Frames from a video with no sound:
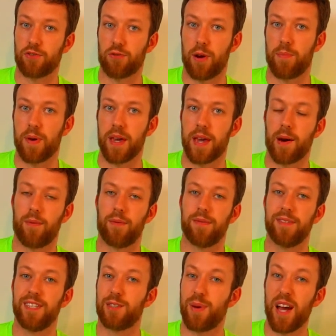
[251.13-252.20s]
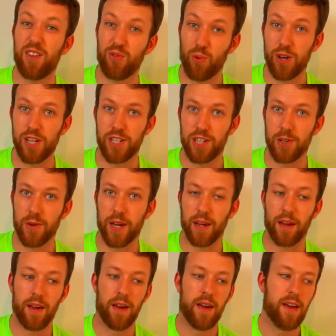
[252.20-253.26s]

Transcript: grippy. It depends what you're doing.